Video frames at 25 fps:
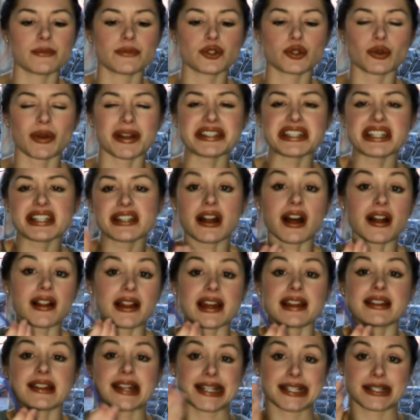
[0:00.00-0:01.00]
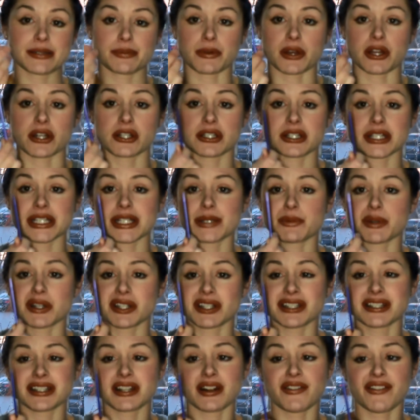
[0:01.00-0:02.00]
So I did not like this brush. This
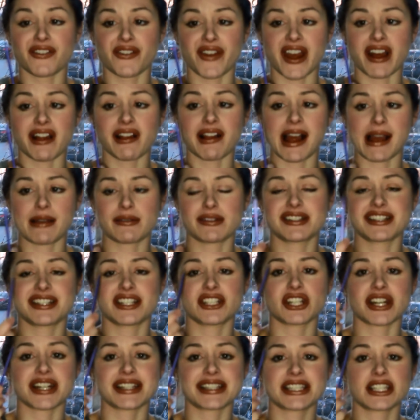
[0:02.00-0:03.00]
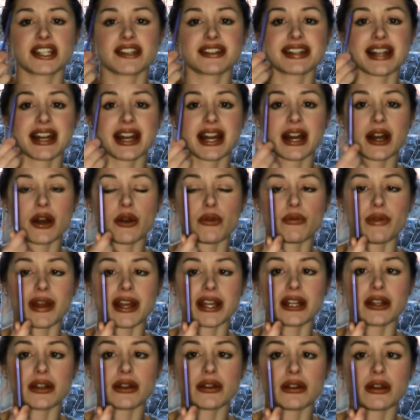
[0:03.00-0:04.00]
brush is a fail. I would suggest just getting a
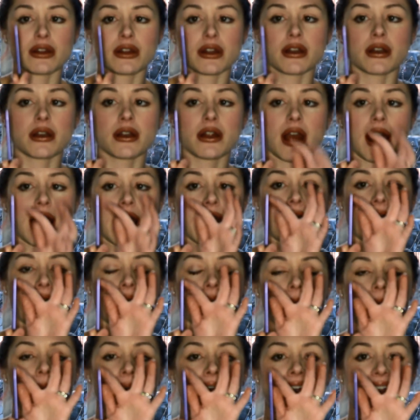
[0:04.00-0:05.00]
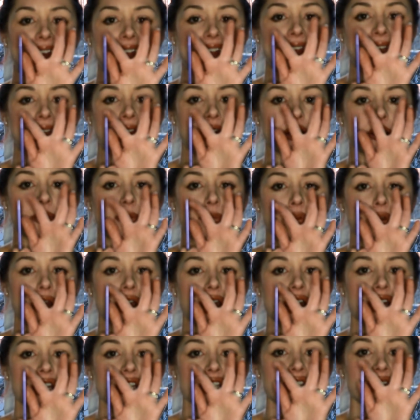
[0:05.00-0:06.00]
regular eyeliner
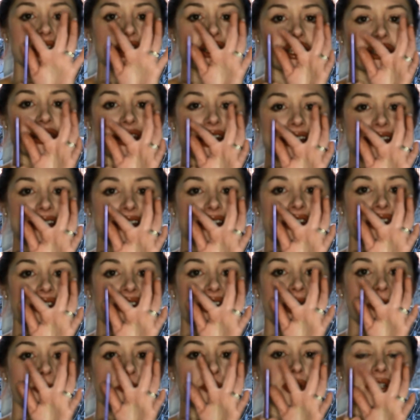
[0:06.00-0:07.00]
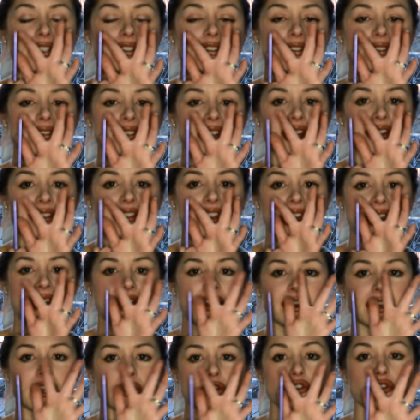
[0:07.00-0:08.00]
brush that just has the thin bristles at the
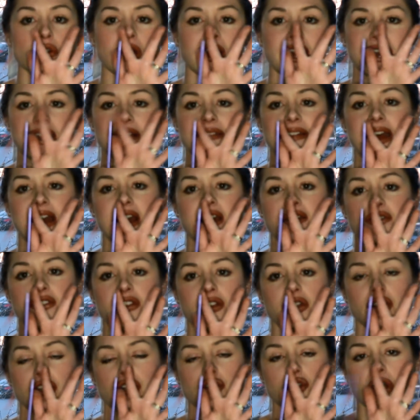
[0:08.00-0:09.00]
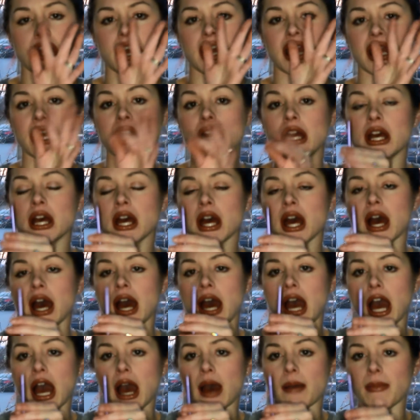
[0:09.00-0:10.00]
end and trying that if you're going to try
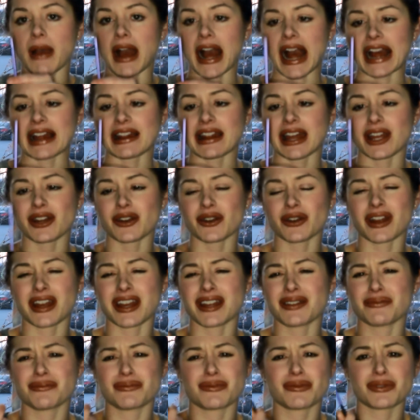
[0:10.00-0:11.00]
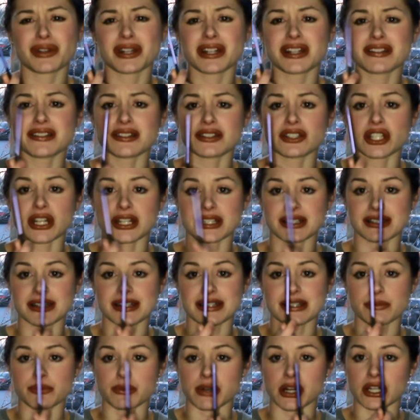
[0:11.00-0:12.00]
eyeliner. I wouldn't suggest
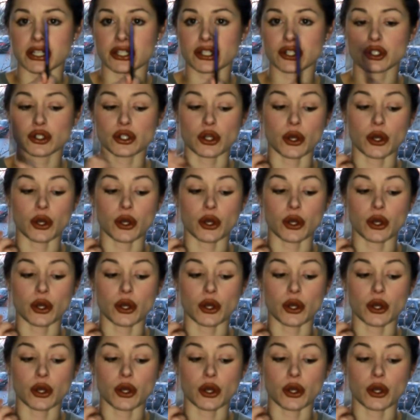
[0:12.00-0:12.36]
this brush.